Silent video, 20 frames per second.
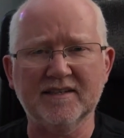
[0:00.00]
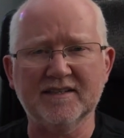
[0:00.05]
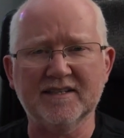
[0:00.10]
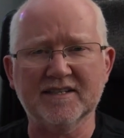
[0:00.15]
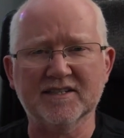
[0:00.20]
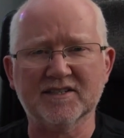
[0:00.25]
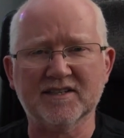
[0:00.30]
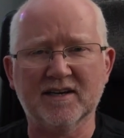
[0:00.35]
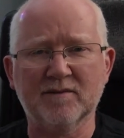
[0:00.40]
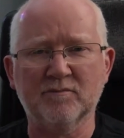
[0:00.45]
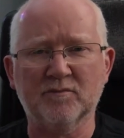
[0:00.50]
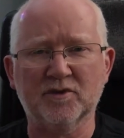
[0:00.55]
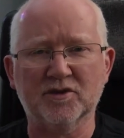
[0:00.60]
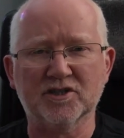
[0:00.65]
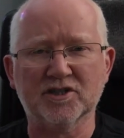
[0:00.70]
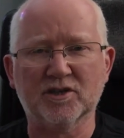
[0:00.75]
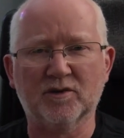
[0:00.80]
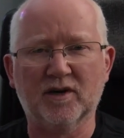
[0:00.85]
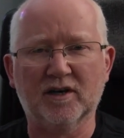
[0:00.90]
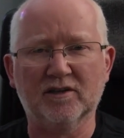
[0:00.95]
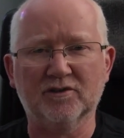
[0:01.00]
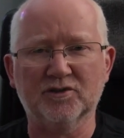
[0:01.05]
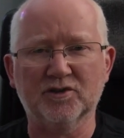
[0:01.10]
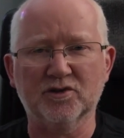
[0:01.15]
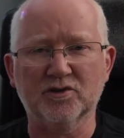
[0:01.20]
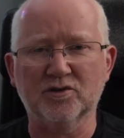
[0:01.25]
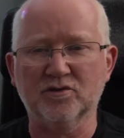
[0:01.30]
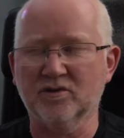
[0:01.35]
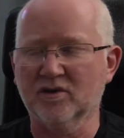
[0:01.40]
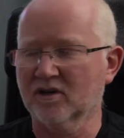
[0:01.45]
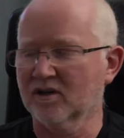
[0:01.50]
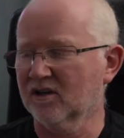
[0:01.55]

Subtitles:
December, so I'll do